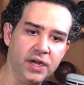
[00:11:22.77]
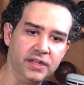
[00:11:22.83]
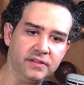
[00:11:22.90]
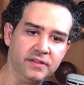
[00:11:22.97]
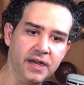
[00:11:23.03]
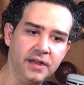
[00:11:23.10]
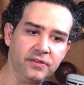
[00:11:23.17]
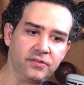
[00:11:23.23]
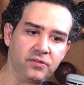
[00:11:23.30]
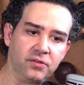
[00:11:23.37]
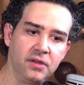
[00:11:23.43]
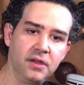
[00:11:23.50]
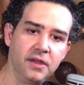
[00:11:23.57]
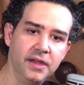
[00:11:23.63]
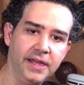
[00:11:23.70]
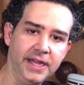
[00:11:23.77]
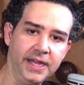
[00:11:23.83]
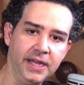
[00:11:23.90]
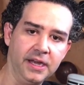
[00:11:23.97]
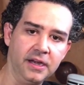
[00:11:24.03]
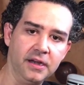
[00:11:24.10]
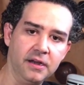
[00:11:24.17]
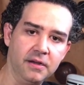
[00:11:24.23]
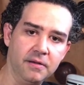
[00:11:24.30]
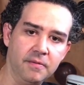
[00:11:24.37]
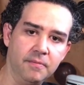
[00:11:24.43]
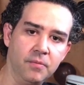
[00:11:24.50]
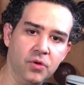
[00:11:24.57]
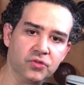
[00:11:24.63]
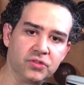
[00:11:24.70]
it does in
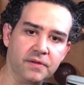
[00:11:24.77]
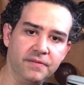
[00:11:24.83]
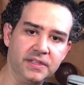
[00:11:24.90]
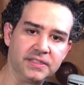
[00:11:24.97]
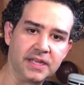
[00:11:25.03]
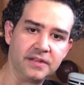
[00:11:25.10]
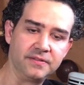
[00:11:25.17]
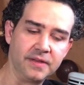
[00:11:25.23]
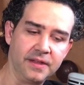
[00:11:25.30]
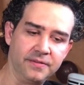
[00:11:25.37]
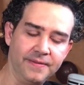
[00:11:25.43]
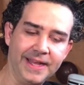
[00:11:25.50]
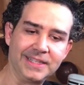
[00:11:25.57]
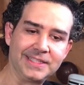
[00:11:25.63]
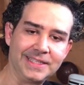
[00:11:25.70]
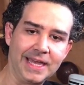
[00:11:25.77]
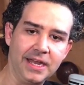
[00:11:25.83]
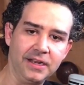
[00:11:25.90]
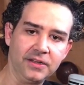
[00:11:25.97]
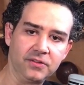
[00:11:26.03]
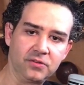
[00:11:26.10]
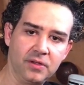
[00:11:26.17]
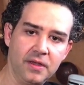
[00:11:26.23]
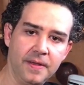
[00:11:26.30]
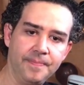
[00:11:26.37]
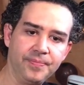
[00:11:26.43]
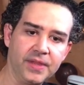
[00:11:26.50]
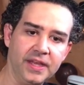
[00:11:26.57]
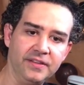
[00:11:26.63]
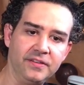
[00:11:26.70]
most of its advanced settings,
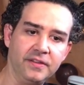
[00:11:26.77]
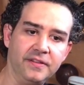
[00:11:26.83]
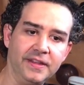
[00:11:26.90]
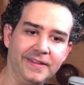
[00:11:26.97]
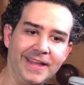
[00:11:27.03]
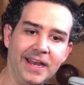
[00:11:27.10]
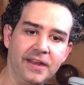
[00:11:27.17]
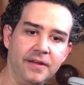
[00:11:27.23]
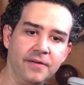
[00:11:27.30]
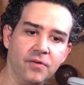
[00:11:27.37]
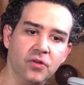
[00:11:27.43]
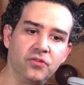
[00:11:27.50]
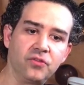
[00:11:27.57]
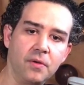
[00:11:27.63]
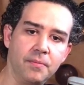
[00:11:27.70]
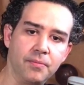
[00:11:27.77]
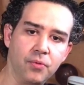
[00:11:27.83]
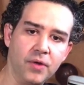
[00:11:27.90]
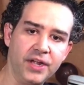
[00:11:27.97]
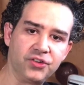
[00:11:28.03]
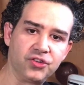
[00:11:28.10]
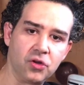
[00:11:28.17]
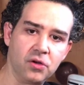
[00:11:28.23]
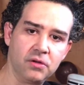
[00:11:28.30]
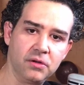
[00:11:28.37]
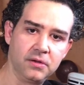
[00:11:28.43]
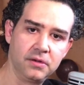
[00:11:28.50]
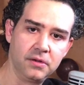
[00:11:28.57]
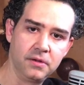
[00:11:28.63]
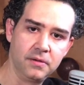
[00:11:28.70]
is it delivers pressure
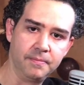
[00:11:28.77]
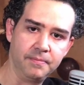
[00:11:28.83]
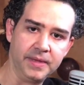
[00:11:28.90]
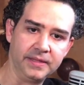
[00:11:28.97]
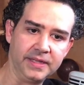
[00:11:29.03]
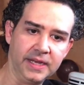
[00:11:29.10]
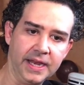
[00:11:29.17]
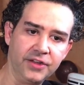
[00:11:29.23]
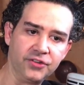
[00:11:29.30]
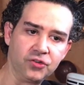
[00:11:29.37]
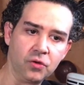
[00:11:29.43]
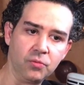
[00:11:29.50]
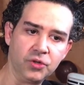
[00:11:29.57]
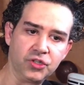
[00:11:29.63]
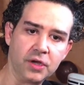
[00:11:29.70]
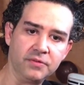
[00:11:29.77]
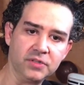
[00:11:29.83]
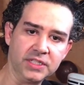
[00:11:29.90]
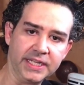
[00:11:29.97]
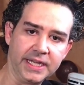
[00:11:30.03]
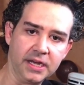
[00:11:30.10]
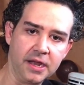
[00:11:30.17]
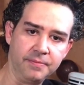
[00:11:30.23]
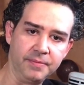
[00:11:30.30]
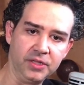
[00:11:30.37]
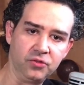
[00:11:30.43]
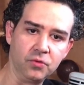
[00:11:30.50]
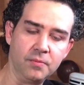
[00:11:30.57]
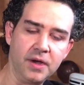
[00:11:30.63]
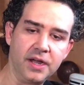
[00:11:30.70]
ventilation, which obviously cannot be
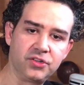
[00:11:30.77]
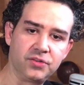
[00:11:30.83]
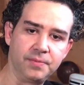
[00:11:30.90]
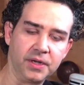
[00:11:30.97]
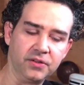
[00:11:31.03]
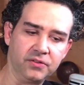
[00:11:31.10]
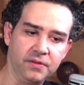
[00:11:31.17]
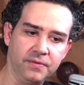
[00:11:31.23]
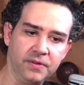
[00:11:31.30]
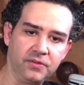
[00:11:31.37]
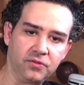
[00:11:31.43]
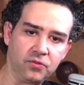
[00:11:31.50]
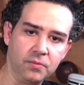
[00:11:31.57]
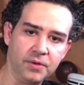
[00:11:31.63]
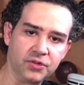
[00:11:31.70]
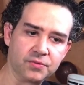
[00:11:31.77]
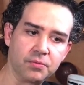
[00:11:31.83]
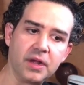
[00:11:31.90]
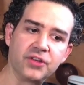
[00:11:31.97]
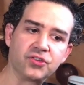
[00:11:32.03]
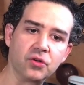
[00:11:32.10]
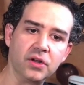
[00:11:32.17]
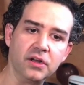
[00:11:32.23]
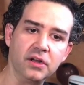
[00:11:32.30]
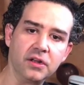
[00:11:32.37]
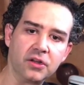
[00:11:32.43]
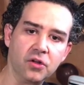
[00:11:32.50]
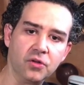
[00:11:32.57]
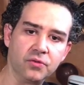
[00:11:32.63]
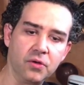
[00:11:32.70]
too much, because if it's too much pressure, it
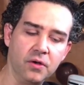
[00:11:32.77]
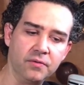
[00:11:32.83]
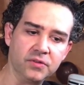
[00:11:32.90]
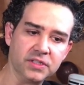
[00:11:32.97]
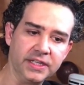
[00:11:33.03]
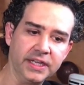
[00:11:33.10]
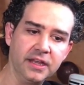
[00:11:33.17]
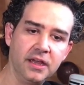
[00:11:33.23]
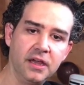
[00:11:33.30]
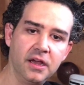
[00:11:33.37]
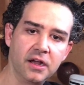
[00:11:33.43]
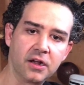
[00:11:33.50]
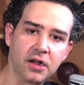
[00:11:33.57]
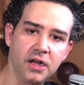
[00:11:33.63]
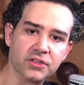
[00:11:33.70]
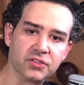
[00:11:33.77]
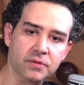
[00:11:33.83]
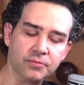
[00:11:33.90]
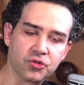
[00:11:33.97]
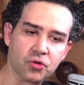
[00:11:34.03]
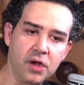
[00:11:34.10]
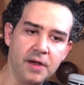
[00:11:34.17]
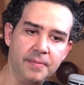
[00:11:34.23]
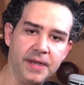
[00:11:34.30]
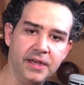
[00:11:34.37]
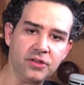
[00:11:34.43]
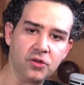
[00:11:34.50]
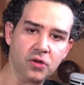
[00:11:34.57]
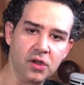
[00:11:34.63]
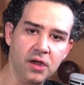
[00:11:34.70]
could obviously cause some trauma in
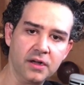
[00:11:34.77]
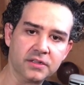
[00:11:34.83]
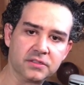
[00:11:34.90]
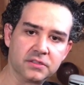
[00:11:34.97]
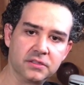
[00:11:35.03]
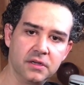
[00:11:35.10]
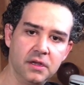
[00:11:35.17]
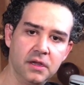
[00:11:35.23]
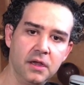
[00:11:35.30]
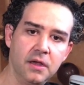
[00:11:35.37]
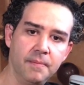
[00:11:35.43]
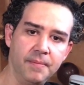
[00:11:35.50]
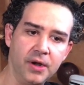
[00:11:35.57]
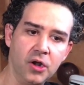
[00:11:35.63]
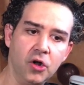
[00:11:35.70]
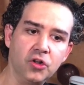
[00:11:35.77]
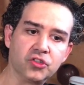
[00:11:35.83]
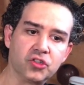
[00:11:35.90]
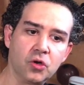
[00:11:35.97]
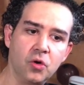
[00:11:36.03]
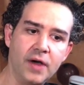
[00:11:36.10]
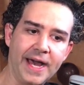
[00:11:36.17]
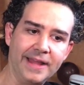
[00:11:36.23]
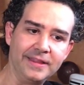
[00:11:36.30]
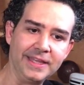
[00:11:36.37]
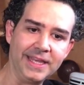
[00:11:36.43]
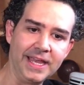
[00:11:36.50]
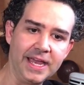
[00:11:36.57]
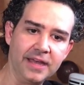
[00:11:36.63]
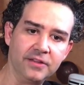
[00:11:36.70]
your lungs. But also at
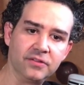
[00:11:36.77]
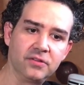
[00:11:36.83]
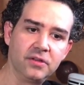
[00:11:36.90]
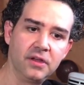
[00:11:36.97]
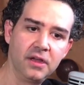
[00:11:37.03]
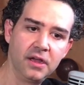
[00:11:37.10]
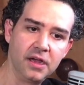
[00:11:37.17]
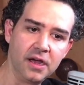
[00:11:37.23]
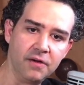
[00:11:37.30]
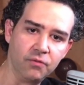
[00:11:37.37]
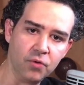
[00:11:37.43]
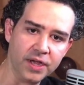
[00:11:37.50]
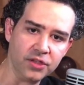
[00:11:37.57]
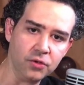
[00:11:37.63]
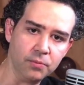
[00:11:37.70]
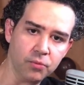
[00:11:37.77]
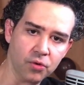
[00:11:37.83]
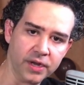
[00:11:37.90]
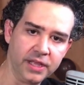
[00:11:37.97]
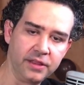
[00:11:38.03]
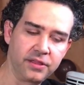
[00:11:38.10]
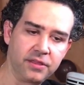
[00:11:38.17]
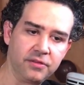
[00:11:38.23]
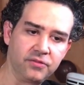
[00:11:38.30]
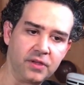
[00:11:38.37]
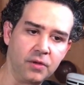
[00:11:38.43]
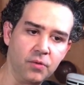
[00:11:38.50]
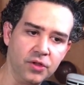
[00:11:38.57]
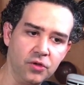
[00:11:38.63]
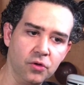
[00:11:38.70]
the end of when you breathe, say
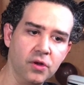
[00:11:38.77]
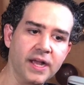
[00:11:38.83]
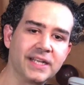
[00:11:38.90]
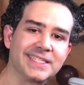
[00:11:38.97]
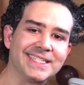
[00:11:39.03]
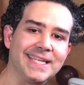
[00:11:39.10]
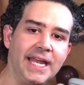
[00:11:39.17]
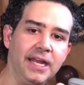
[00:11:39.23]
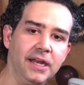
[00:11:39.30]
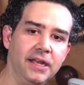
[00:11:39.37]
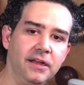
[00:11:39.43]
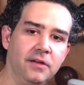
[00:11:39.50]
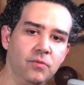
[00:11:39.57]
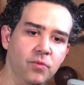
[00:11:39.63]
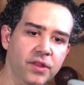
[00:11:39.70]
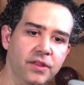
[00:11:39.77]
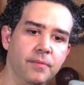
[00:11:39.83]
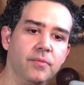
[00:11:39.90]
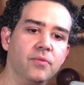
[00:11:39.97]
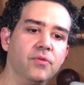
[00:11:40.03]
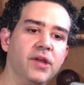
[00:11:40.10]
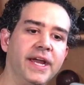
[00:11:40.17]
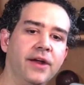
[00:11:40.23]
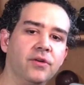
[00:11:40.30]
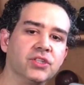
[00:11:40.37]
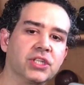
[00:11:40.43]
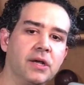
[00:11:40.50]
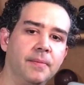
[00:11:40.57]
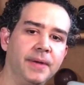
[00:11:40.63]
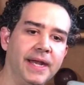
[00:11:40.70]
when you're exhaling, when the air is
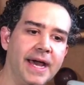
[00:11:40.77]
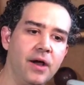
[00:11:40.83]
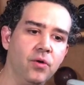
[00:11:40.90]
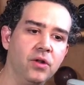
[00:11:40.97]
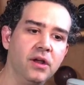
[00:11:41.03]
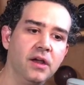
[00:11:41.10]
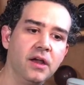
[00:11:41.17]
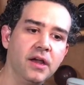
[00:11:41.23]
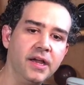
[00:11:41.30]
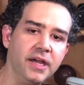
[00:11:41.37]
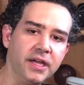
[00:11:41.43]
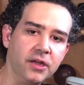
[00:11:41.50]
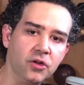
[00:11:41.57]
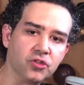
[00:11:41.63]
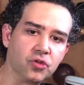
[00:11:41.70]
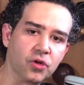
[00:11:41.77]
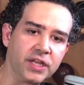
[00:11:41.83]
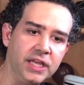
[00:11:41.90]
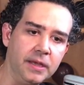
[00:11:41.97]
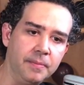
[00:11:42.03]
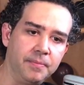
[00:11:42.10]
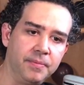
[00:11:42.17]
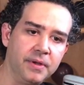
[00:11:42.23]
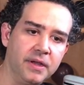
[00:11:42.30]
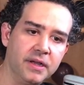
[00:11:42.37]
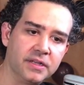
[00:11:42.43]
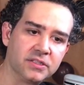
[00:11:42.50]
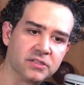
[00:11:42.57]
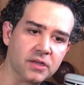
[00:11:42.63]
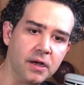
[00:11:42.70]
coming out, it can also keep
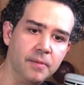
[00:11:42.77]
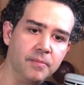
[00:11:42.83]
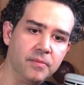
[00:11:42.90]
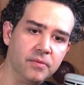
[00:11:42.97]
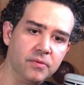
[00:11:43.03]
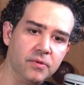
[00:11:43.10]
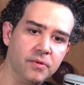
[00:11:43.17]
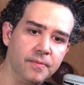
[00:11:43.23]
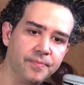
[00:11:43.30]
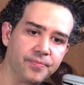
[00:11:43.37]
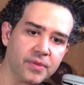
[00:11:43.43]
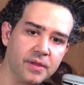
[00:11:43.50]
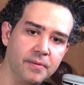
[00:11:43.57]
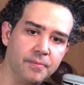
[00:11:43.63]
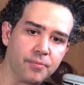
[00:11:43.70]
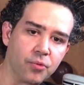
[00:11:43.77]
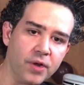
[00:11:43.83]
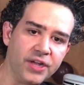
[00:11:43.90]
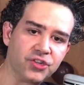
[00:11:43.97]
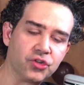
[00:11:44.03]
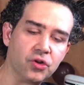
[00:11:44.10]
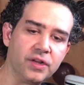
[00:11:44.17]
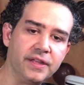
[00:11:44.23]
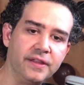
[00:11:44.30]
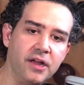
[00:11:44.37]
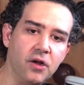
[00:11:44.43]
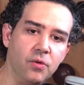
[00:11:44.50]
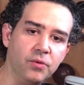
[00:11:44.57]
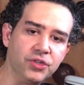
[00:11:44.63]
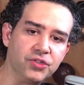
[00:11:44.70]
some pressure in
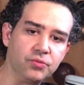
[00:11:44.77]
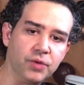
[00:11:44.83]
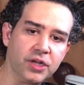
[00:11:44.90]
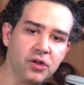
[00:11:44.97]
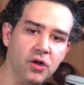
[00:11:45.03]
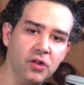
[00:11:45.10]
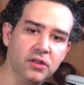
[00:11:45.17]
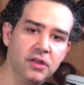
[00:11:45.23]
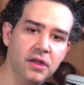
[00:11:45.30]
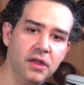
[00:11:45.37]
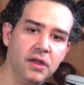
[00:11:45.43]
there, which we call